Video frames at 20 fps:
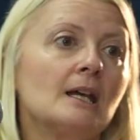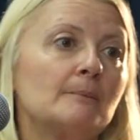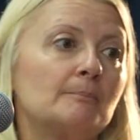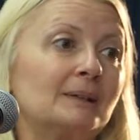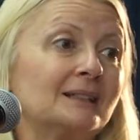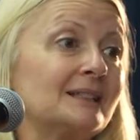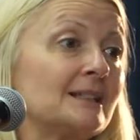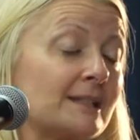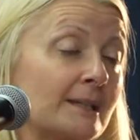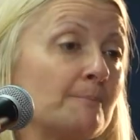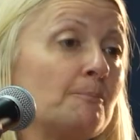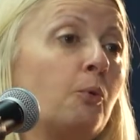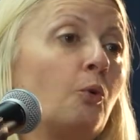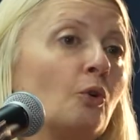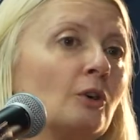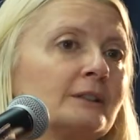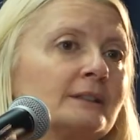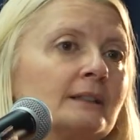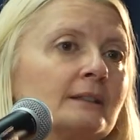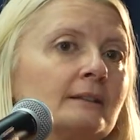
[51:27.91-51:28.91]
But it's
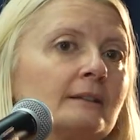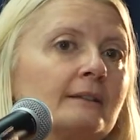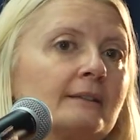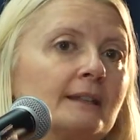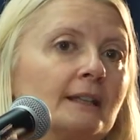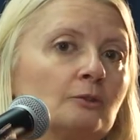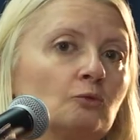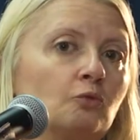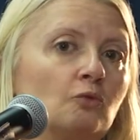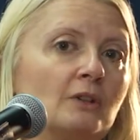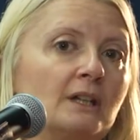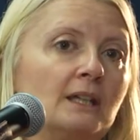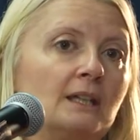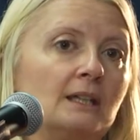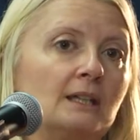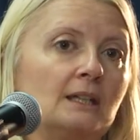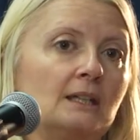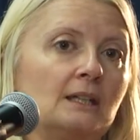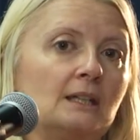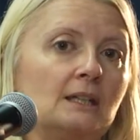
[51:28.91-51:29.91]
important that
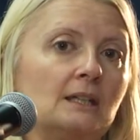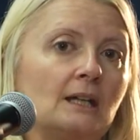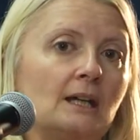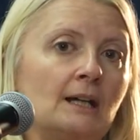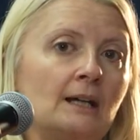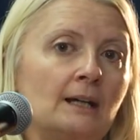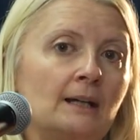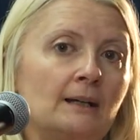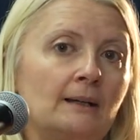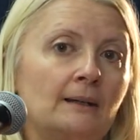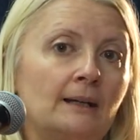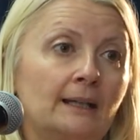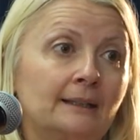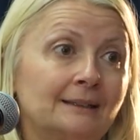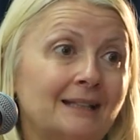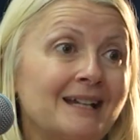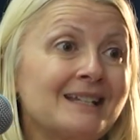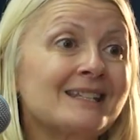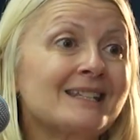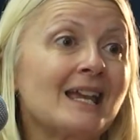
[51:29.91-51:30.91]
we,
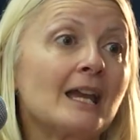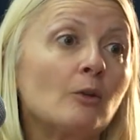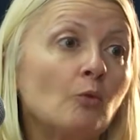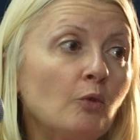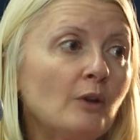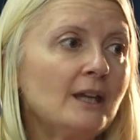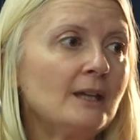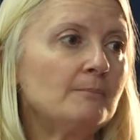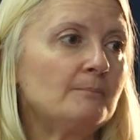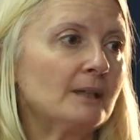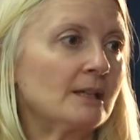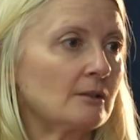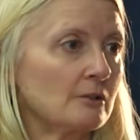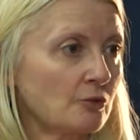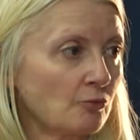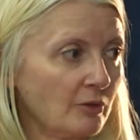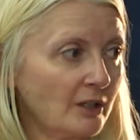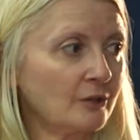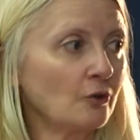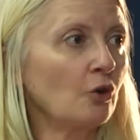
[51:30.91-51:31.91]
and I say we
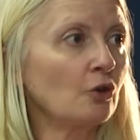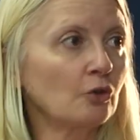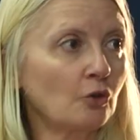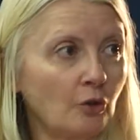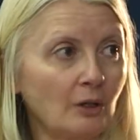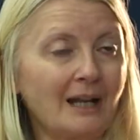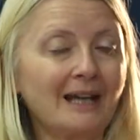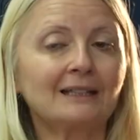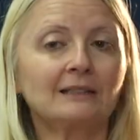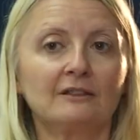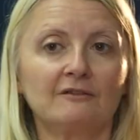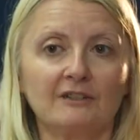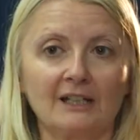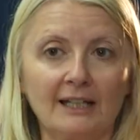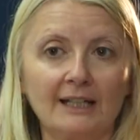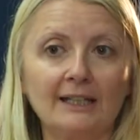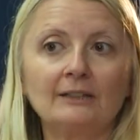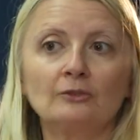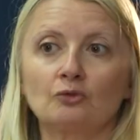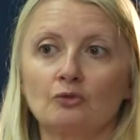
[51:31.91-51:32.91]
because we are all
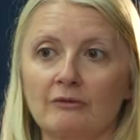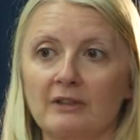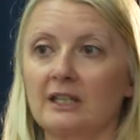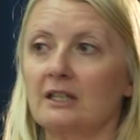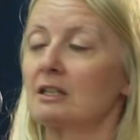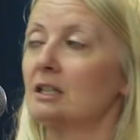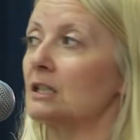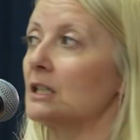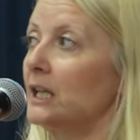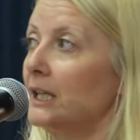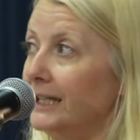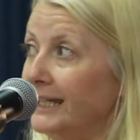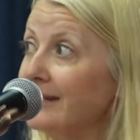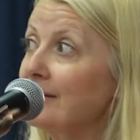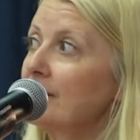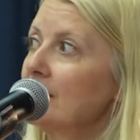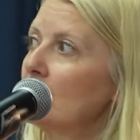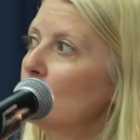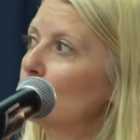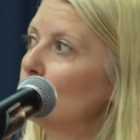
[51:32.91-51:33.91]
collectively in
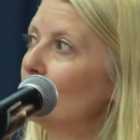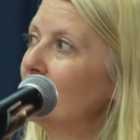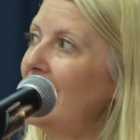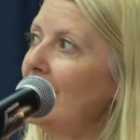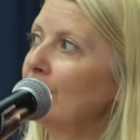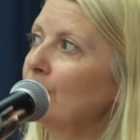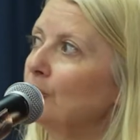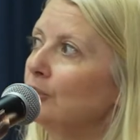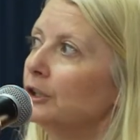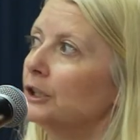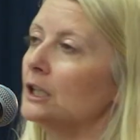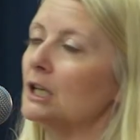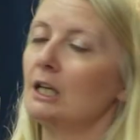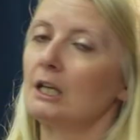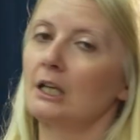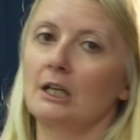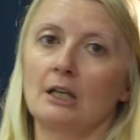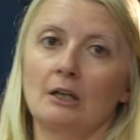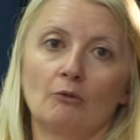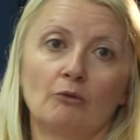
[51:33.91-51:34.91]
this together.
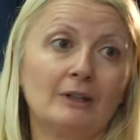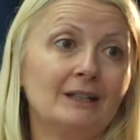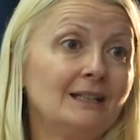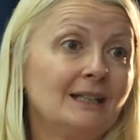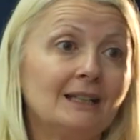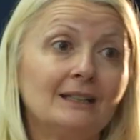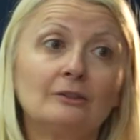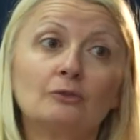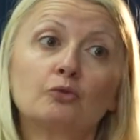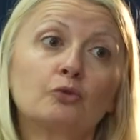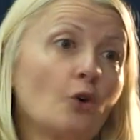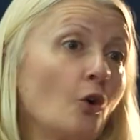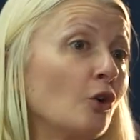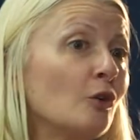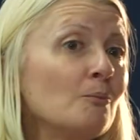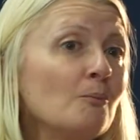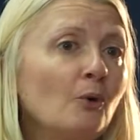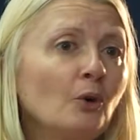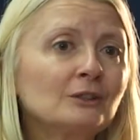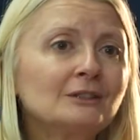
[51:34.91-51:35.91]
We need role
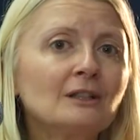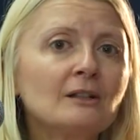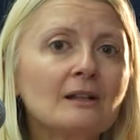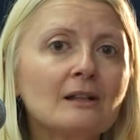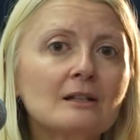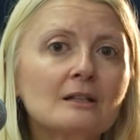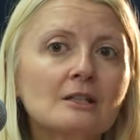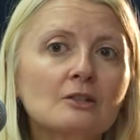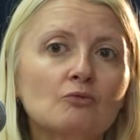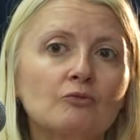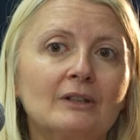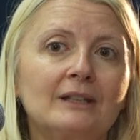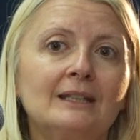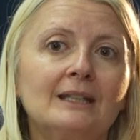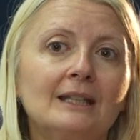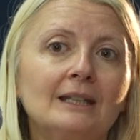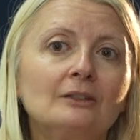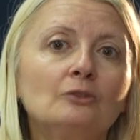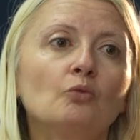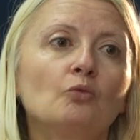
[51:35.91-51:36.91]
models. We
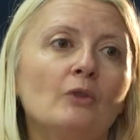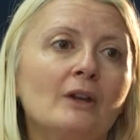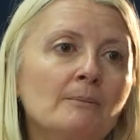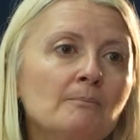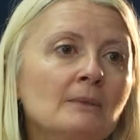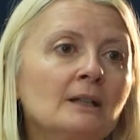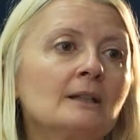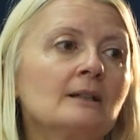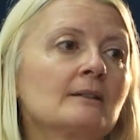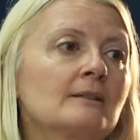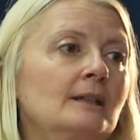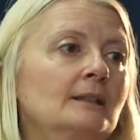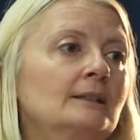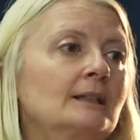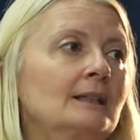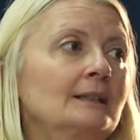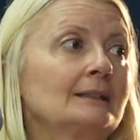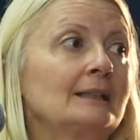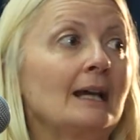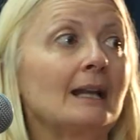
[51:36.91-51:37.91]
need women that
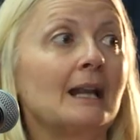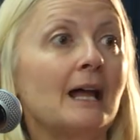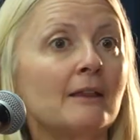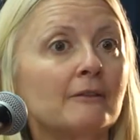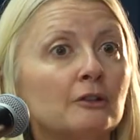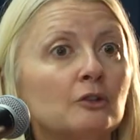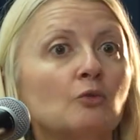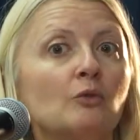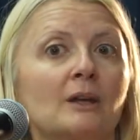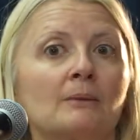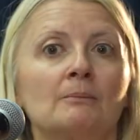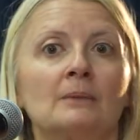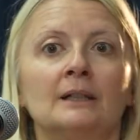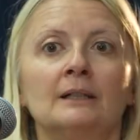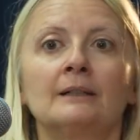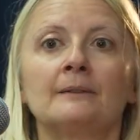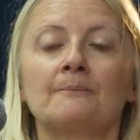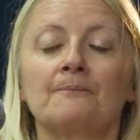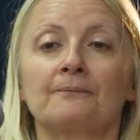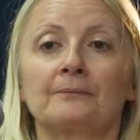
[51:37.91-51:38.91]
can tell other
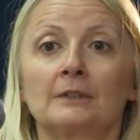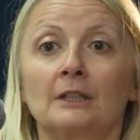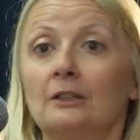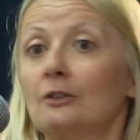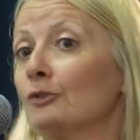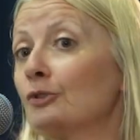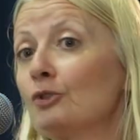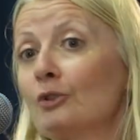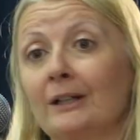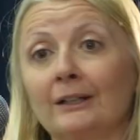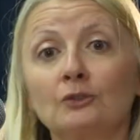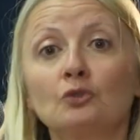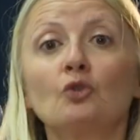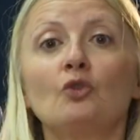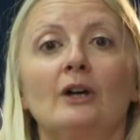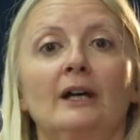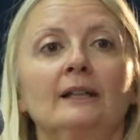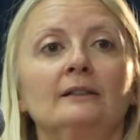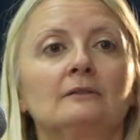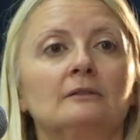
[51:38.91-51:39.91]
women, you can do
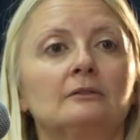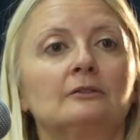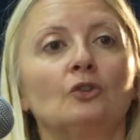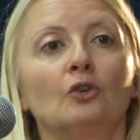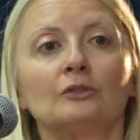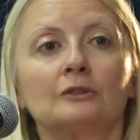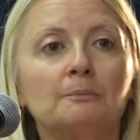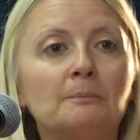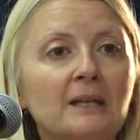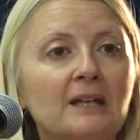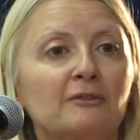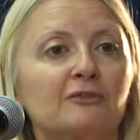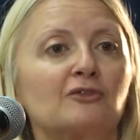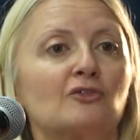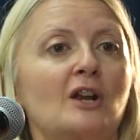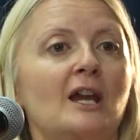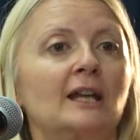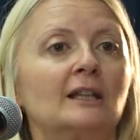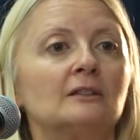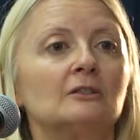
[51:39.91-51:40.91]
it. Don't be
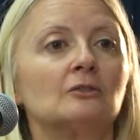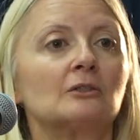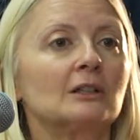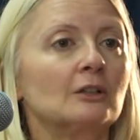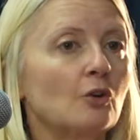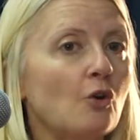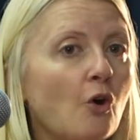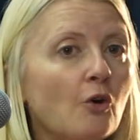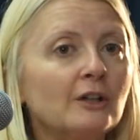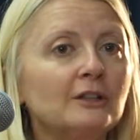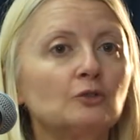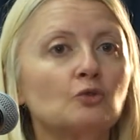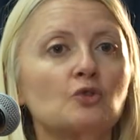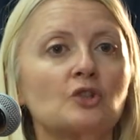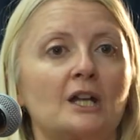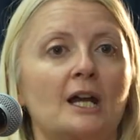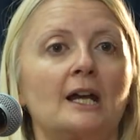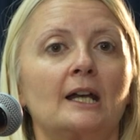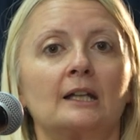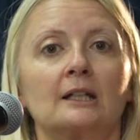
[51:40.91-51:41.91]
afraid. You can go into
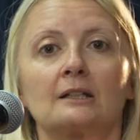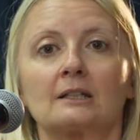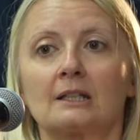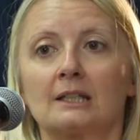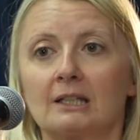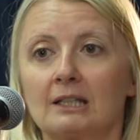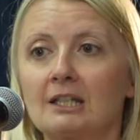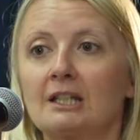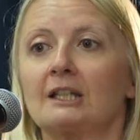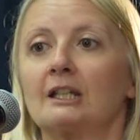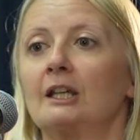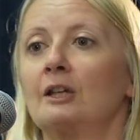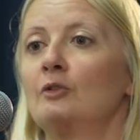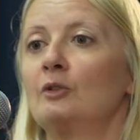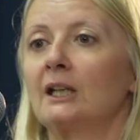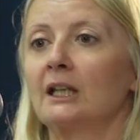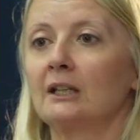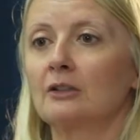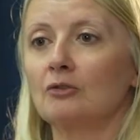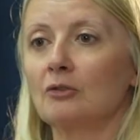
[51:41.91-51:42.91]
science,
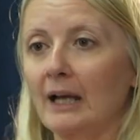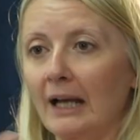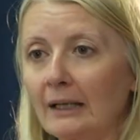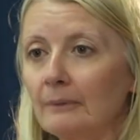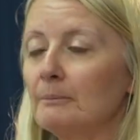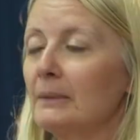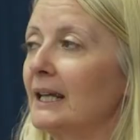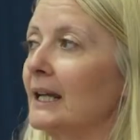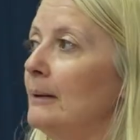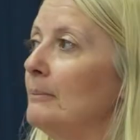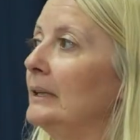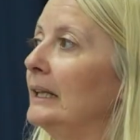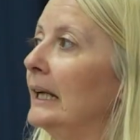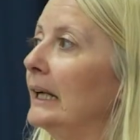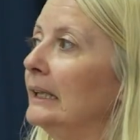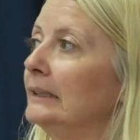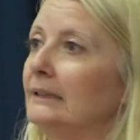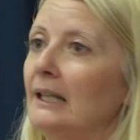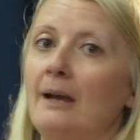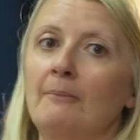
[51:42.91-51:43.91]
engineering. You can become an
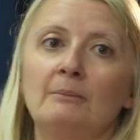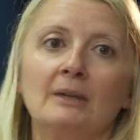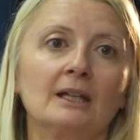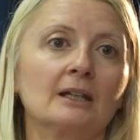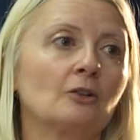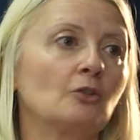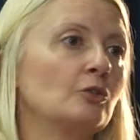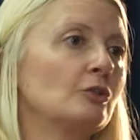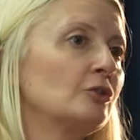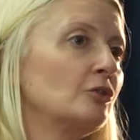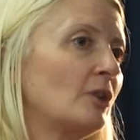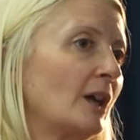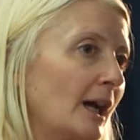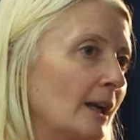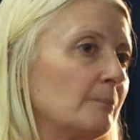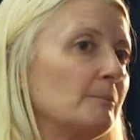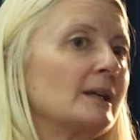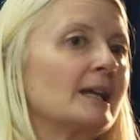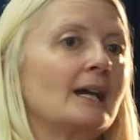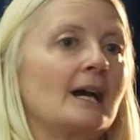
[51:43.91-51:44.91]
academic, or you
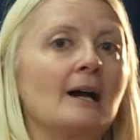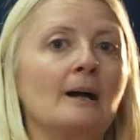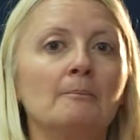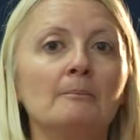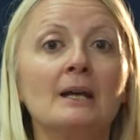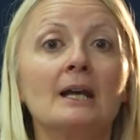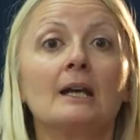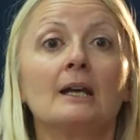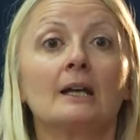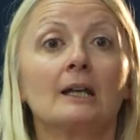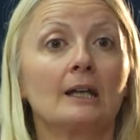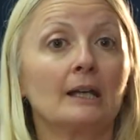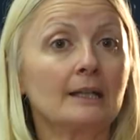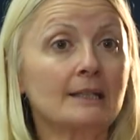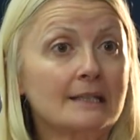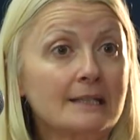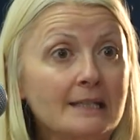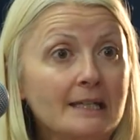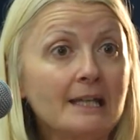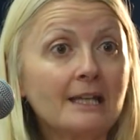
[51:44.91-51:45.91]
can become a
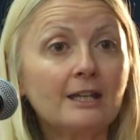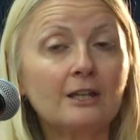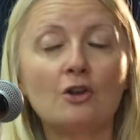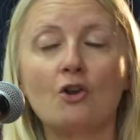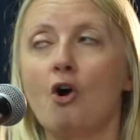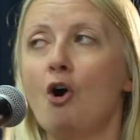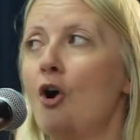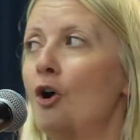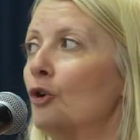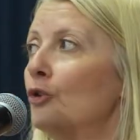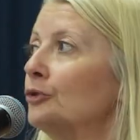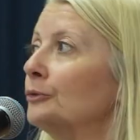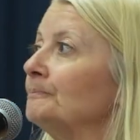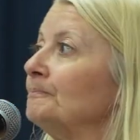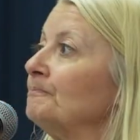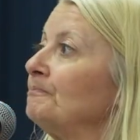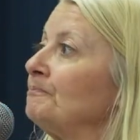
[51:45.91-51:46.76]
CEO.